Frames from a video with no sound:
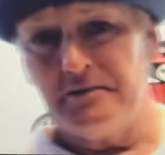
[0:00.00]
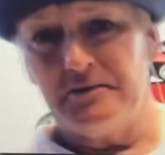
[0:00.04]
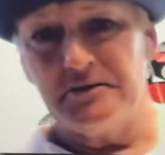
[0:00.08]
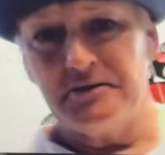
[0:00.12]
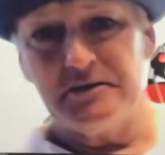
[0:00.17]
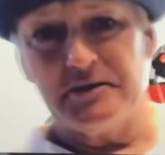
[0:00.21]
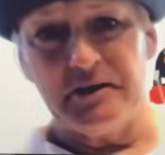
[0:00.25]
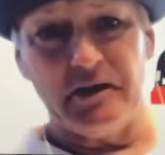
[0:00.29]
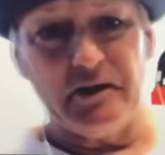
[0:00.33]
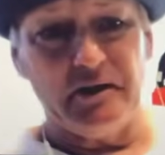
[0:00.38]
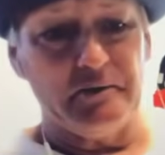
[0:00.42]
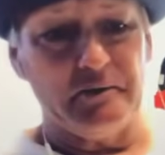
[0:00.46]

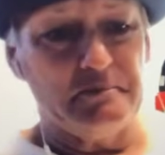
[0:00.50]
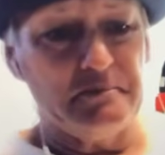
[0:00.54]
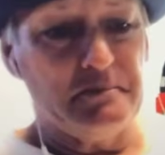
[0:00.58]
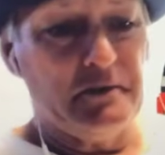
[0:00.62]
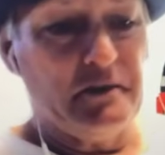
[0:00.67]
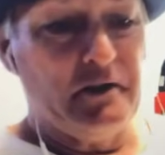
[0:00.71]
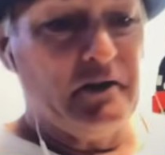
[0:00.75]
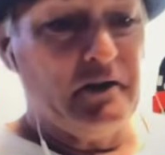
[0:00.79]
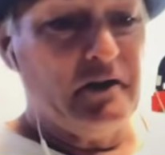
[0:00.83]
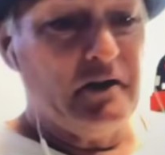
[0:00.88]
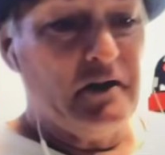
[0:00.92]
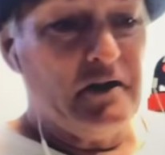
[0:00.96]

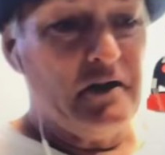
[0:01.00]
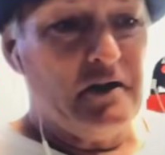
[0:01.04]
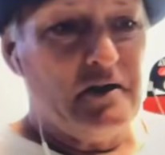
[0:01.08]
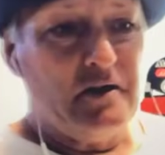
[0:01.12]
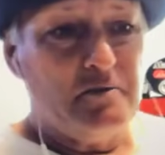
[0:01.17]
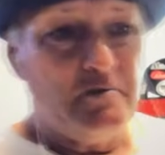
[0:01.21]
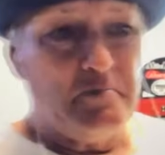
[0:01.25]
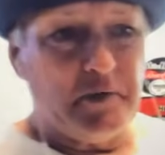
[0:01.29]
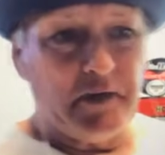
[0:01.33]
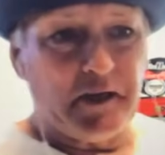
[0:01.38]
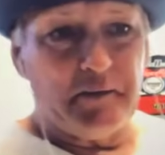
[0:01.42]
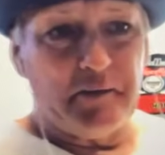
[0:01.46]

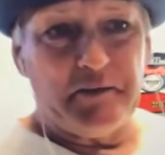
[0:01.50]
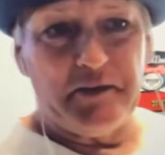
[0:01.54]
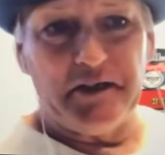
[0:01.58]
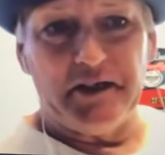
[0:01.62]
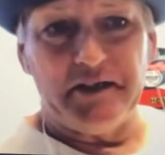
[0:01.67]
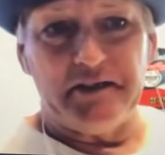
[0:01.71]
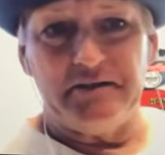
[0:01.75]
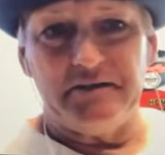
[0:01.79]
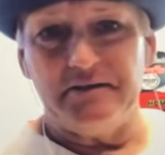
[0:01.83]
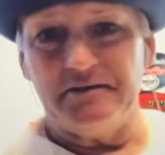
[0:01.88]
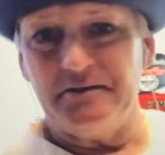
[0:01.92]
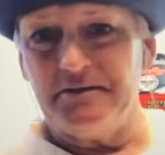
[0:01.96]
But I mean, I
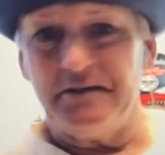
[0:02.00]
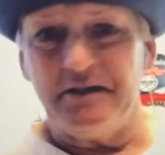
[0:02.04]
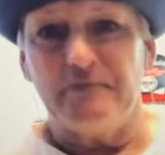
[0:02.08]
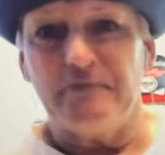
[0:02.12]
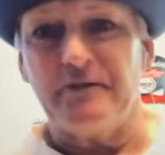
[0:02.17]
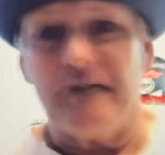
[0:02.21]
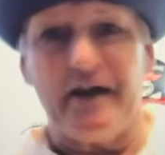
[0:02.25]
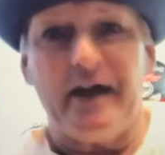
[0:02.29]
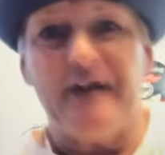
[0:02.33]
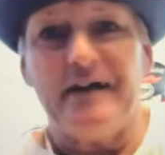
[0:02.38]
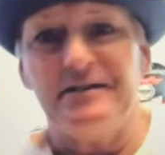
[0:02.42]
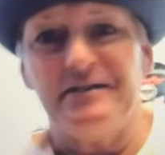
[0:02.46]
never
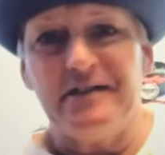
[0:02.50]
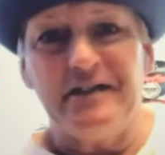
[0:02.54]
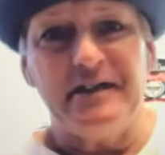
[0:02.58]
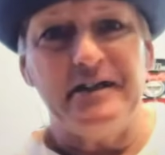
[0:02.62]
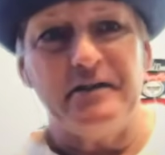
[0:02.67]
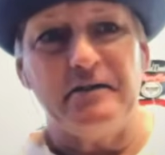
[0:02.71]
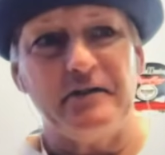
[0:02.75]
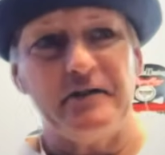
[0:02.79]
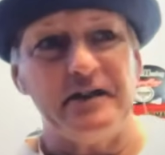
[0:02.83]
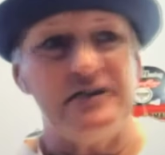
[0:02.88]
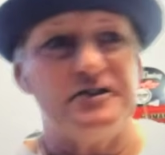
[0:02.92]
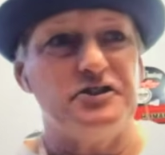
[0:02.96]
had
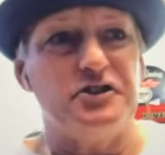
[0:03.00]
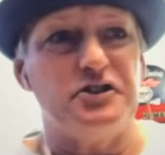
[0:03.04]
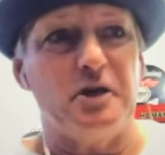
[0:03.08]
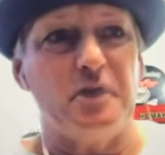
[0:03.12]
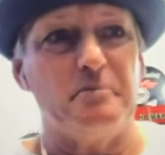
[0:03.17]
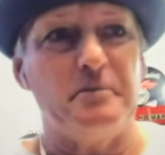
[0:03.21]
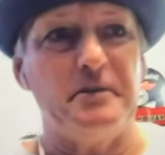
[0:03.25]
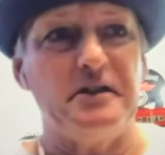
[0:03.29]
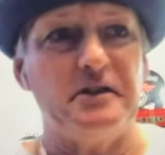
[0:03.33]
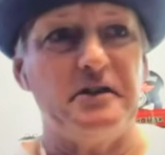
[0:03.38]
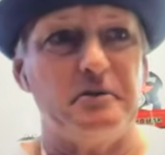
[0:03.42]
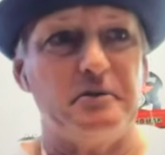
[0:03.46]
to jump
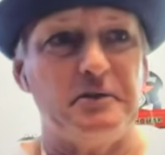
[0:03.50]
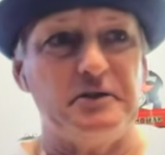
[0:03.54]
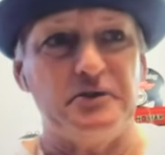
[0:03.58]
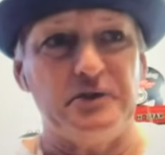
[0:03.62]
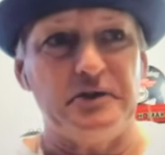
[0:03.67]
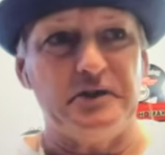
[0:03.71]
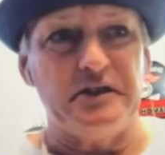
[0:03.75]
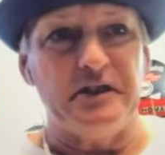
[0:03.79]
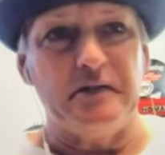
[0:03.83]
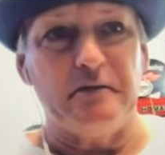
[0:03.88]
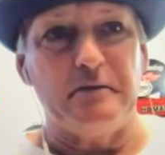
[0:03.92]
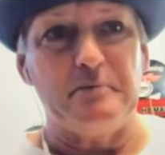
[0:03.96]
in there
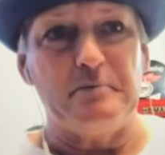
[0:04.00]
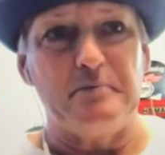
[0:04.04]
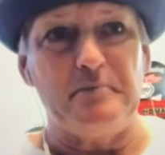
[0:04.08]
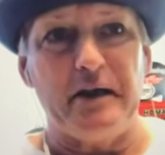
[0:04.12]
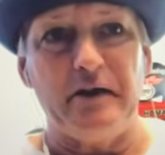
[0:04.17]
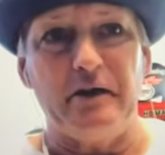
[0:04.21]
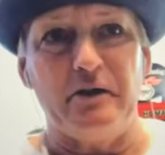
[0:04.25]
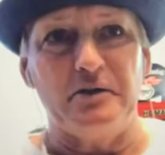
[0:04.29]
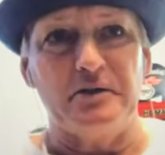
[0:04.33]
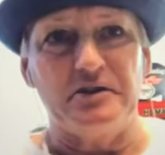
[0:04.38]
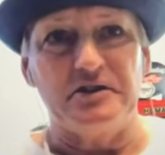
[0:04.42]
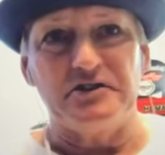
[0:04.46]
between him and
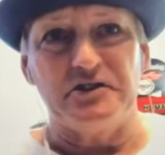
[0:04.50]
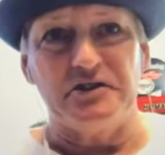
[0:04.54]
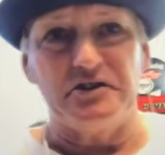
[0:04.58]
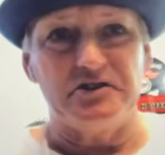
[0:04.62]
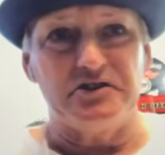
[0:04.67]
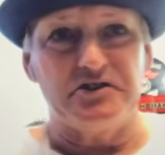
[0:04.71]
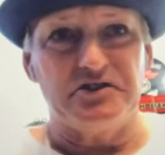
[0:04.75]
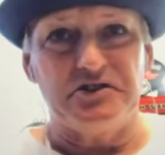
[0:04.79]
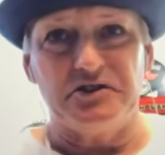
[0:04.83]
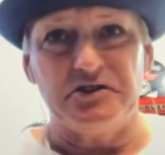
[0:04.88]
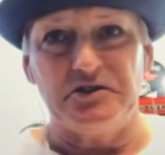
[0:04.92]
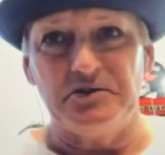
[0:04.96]
Bale, because those
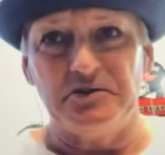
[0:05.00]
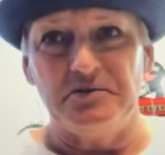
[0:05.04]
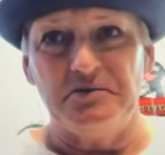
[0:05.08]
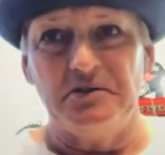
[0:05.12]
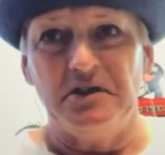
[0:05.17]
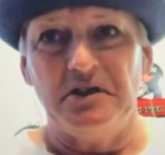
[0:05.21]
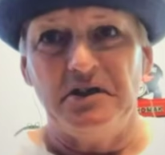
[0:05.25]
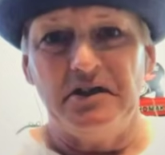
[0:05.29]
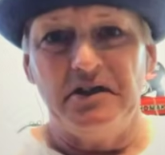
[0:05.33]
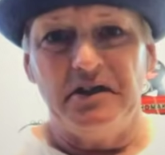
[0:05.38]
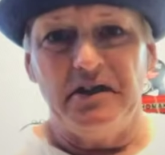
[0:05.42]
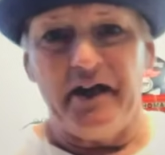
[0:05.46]
two
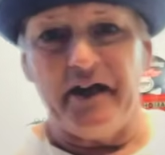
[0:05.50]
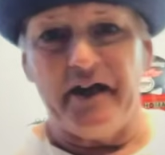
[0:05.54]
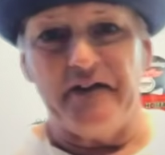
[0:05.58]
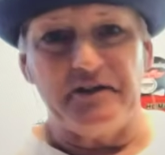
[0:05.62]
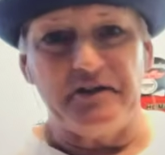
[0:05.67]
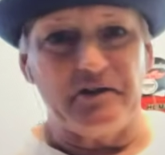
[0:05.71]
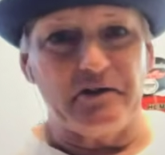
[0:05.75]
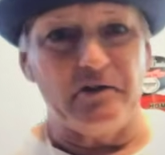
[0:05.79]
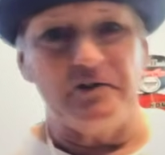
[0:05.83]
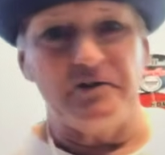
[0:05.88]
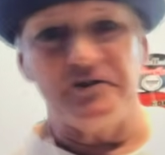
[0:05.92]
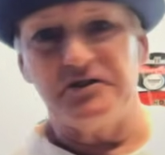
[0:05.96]
had
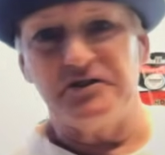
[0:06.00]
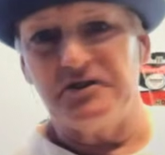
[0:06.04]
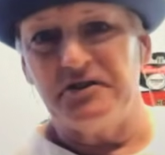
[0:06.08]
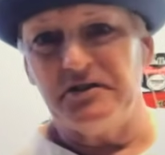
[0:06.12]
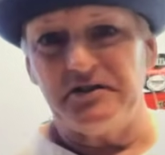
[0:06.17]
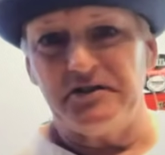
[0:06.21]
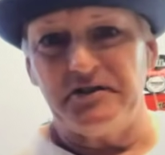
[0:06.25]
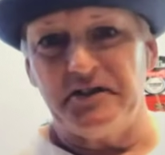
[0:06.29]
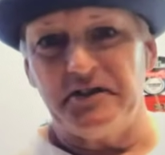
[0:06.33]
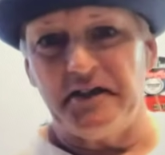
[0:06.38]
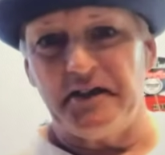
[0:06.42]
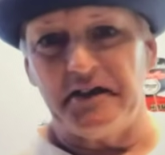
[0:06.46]
their own
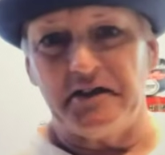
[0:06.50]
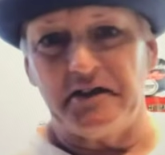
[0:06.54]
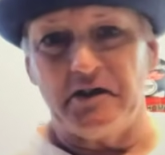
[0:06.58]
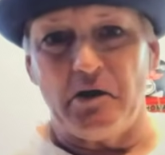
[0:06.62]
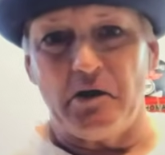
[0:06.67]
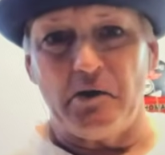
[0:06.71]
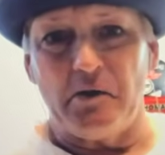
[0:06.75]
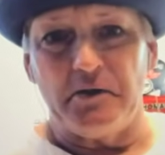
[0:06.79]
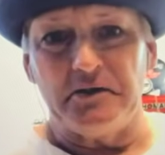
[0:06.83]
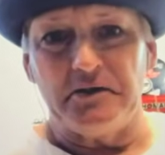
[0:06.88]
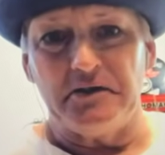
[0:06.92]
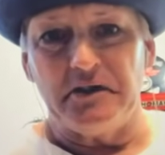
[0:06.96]
thing
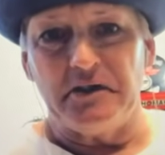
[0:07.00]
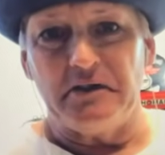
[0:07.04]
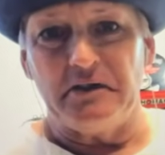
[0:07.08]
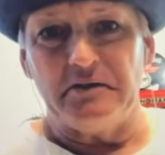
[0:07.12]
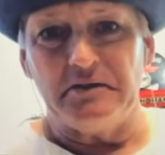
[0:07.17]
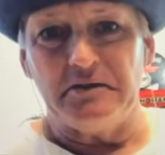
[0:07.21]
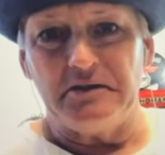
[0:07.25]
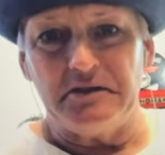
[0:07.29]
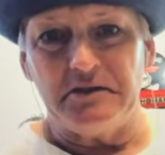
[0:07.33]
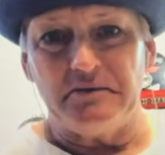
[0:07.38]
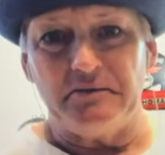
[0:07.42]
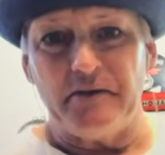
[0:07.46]
going.
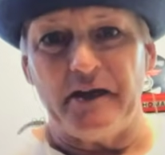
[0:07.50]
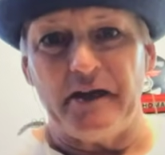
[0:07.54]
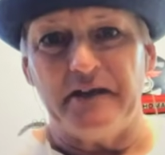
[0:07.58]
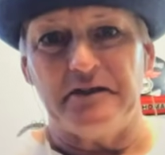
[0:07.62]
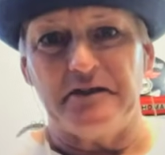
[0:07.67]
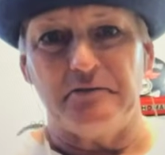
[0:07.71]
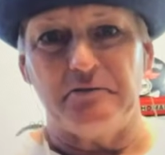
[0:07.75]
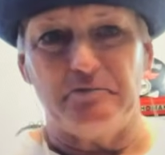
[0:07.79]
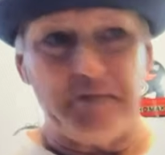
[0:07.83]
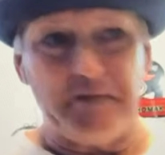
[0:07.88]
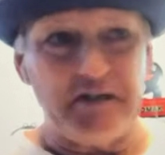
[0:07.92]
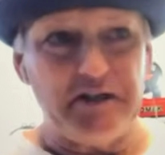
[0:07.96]
If I
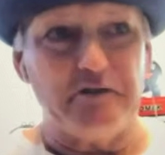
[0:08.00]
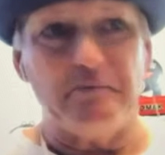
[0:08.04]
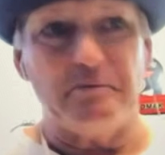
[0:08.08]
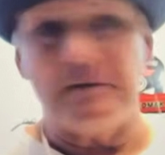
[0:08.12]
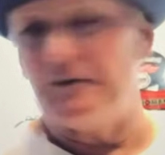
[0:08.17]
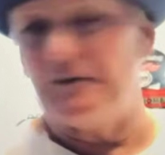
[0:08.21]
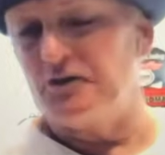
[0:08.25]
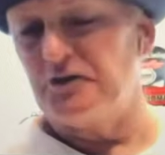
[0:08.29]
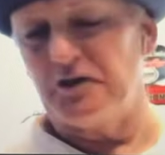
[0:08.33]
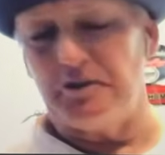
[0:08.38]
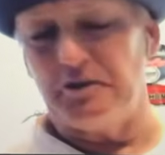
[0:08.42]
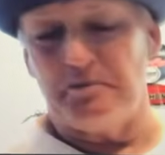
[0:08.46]
could beat them, I
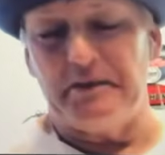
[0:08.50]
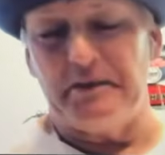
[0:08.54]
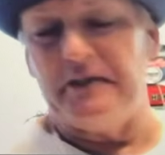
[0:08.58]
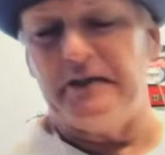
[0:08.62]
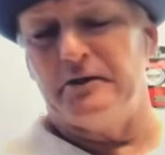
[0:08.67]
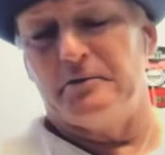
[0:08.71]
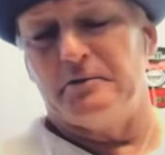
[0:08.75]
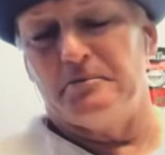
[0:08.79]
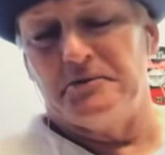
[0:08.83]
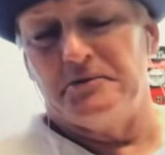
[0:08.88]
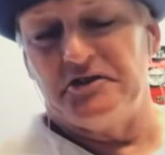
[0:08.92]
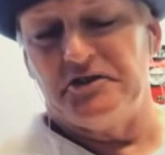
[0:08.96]
was going to beat
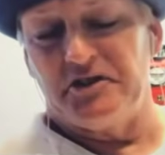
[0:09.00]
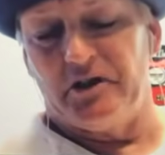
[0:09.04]
them. So.